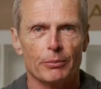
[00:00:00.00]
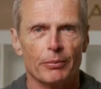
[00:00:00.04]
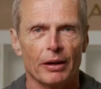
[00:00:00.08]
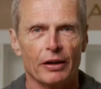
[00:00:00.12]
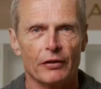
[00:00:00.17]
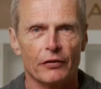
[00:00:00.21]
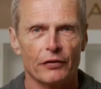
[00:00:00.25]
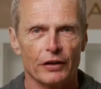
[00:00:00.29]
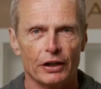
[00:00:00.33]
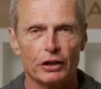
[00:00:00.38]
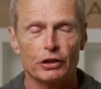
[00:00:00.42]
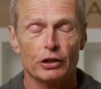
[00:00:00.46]
big
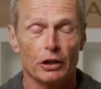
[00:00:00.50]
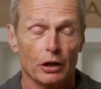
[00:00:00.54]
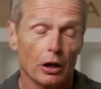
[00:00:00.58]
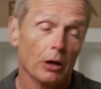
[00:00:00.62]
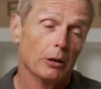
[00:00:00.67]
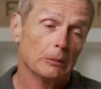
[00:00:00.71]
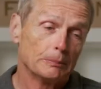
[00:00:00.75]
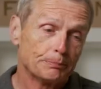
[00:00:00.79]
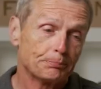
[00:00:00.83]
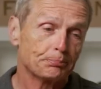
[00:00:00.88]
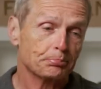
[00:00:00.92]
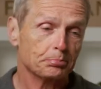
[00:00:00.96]
fish and
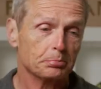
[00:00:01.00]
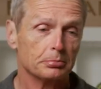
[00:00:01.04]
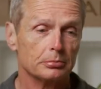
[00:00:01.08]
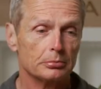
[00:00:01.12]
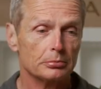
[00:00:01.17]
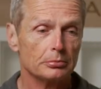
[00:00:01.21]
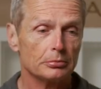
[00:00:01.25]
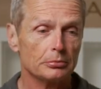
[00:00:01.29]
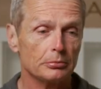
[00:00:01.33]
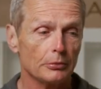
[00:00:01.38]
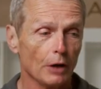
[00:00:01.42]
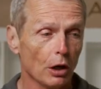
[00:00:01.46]
go,
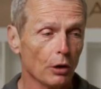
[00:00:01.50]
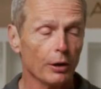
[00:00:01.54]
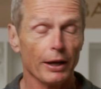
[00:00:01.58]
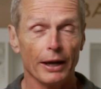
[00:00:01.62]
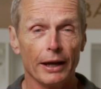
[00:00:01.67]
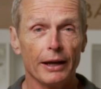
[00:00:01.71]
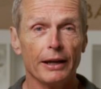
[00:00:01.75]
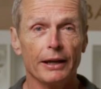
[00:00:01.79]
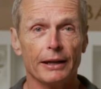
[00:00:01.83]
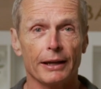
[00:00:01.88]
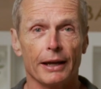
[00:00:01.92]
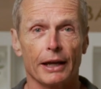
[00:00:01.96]
okay,
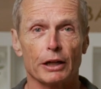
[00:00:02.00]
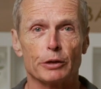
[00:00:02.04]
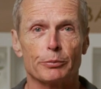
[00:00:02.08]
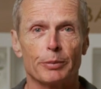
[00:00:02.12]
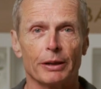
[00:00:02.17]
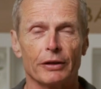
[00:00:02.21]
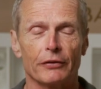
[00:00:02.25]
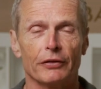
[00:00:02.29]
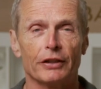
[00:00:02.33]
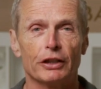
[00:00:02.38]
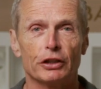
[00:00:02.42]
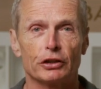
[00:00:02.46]
I can catch
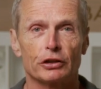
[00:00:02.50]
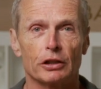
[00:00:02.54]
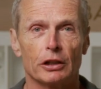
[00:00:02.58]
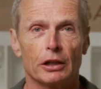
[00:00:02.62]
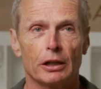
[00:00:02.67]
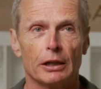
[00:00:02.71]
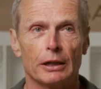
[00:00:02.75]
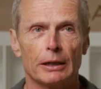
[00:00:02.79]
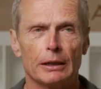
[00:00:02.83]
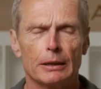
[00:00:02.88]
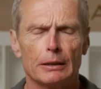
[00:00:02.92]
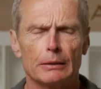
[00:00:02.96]
big fish.
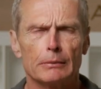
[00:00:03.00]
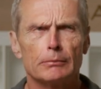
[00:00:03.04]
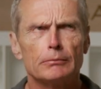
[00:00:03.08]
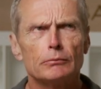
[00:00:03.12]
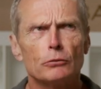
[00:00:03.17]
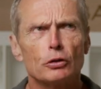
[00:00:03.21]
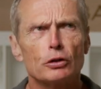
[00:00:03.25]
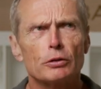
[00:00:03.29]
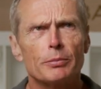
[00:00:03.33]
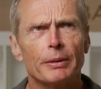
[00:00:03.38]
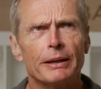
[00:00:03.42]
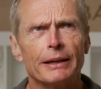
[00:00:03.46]

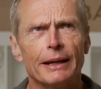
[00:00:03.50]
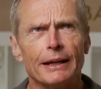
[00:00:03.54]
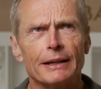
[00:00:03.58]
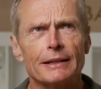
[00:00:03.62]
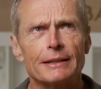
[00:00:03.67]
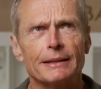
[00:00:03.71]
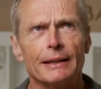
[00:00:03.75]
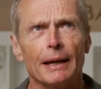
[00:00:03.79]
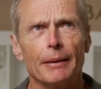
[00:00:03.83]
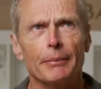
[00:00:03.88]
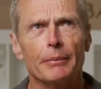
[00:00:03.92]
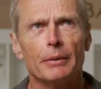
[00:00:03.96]
What's my next
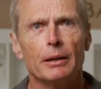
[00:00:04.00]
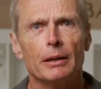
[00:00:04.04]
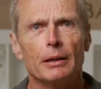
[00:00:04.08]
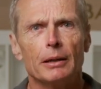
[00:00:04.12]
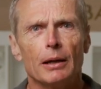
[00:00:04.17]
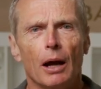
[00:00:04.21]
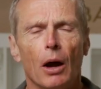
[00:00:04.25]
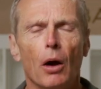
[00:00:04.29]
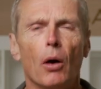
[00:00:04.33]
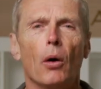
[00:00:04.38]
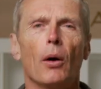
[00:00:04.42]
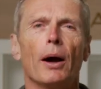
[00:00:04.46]
step?
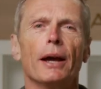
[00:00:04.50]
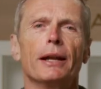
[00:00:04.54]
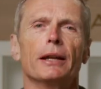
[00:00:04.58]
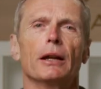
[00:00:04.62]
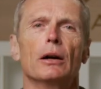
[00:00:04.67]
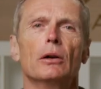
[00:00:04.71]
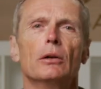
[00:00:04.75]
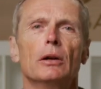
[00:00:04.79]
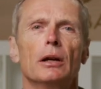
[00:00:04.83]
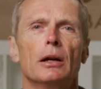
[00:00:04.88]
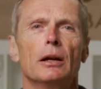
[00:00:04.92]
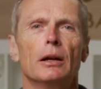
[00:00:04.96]
Oh, I
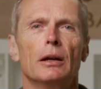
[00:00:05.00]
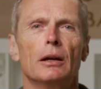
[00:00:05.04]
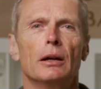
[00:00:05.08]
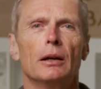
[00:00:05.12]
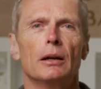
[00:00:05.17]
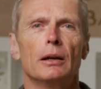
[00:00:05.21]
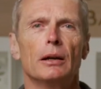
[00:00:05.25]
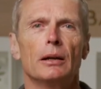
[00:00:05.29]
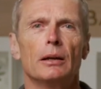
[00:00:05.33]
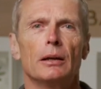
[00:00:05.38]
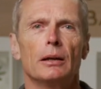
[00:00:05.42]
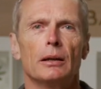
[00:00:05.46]
know.
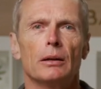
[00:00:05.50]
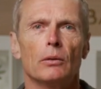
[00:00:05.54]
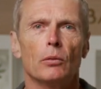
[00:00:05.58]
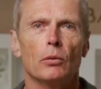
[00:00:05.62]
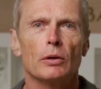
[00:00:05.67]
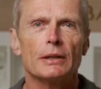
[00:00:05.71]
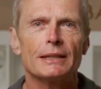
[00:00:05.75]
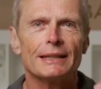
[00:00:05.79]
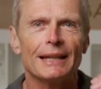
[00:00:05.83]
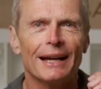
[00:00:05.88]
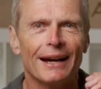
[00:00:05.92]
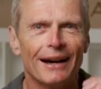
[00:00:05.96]

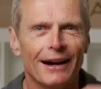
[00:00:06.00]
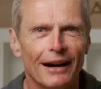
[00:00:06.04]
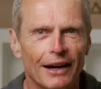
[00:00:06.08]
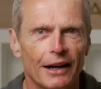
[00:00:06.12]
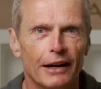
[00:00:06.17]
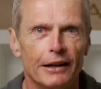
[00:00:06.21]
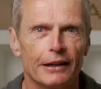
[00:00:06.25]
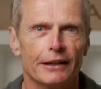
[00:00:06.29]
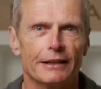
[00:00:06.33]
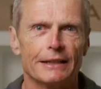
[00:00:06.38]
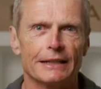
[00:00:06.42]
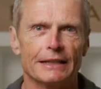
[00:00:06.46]
What's the
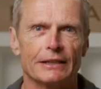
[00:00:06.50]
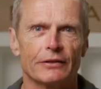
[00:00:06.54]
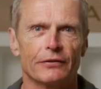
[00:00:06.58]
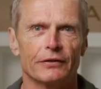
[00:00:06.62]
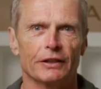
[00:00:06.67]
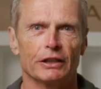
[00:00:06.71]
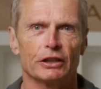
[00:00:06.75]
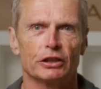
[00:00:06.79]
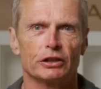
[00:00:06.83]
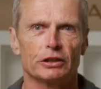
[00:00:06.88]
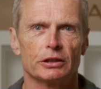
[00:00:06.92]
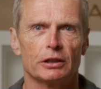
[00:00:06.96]
hardest
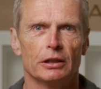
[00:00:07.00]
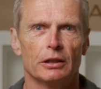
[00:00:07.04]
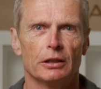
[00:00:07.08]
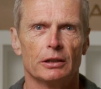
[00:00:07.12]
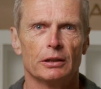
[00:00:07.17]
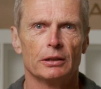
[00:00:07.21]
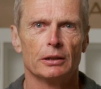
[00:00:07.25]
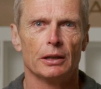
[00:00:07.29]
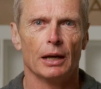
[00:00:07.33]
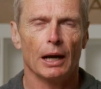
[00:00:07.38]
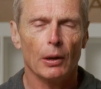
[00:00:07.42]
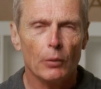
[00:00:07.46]
fish?
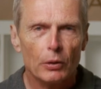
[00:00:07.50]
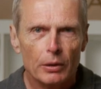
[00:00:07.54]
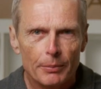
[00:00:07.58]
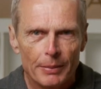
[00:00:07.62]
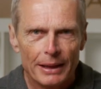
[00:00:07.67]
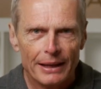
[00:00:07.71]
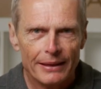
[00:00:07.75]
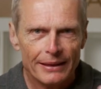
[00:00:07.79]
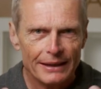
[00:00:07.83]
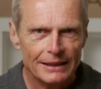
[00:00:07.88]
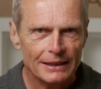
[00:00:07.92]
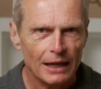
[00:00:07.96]
I want to
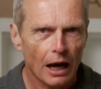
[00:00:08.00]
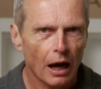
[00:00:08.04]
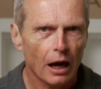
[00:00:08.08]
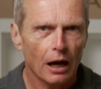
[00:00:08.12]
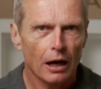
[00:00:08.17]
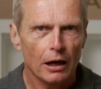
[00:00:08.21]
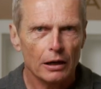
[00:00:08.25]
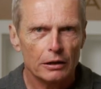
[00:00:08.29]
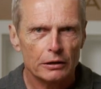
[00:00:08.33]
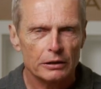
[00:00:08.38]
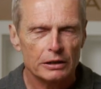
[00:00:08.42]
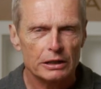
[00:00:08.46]
make things
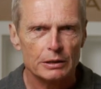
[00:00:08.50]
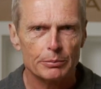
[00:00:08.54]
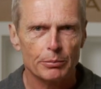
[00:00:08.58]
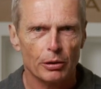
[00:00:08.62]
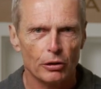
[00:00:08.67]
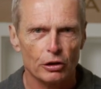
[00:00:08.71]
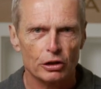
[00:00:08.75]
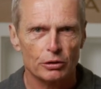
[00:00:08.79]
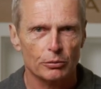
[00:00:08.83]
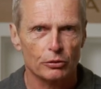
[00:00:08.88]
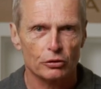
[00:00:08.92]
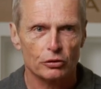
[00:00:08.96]
harder as
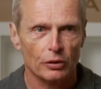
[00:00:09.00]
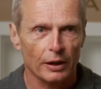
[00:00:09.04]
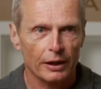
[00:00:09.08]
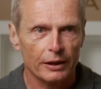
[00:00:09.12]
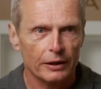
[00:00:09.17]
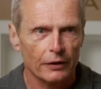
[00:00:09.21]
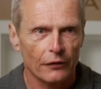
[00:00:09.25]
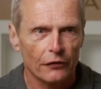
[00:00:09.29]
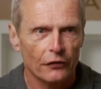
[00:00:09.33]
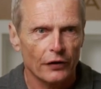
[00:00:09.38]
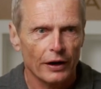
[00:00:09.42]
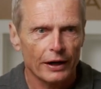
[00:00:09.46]
possible. So I'm going
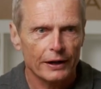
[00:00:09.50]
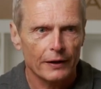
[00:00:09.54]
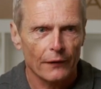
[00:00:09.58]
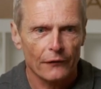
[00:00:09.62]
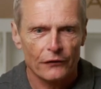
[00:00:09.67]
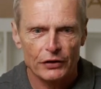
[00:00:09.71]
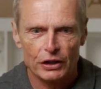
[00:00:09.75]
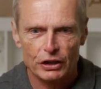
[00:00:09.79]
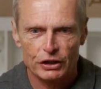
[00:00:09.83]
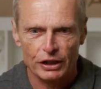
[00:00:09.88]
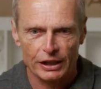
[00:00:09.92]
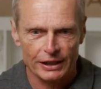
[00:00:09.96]
to find a
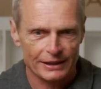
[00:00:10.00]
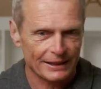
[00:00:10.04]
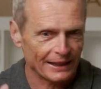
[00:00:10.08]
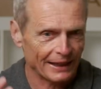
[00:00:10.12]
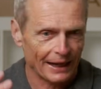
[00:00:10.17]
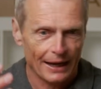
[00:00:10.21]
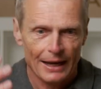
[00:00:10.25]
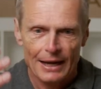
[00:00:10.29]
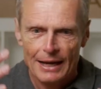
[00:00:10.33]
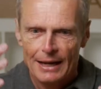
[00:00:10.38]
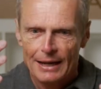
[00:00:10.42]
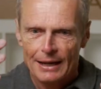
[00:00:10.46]
fish that is in
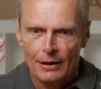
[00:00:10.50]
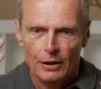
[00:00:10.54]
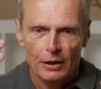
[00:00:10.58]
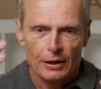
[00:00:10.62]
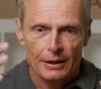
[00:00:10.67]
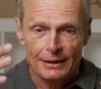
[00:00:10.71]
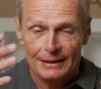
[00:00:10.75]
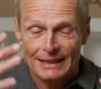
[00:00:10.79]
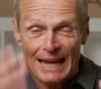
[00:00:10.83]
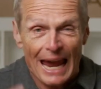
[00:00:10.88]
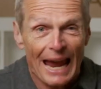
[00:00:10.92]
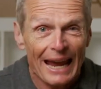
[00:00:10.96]
a
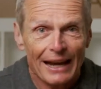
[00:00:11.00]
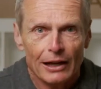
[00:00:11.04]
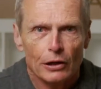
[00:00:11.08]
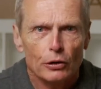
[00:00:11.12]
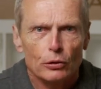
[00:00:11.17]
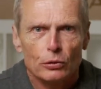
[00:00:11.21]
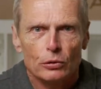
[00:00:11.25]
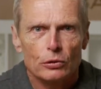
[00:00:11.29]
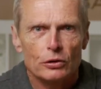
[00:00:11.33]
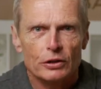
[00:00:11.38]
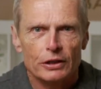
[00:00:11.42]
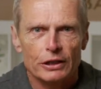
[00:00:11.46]

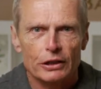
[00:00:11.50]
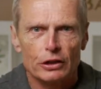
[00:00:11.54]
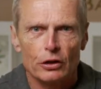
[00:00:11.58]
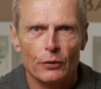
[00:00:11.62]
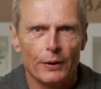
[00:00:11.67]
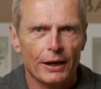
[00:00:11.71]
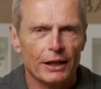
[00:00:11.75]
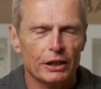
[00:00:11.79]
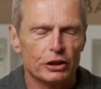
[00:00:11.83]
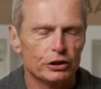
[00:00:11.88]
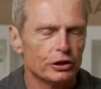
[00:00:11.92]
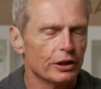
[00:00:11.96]
technical
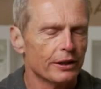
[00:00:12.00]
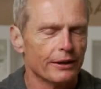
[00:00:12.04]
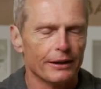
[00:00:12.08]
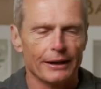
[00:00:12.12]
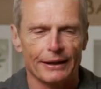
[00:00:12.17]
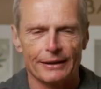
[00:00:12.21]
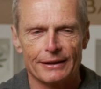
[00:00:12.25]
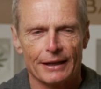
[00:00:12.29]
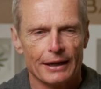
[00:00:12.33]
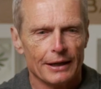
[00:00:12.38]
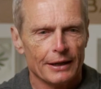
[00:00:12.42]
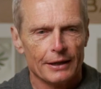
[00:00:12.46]
situation
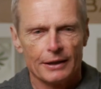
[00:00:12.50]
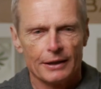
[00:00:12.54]
that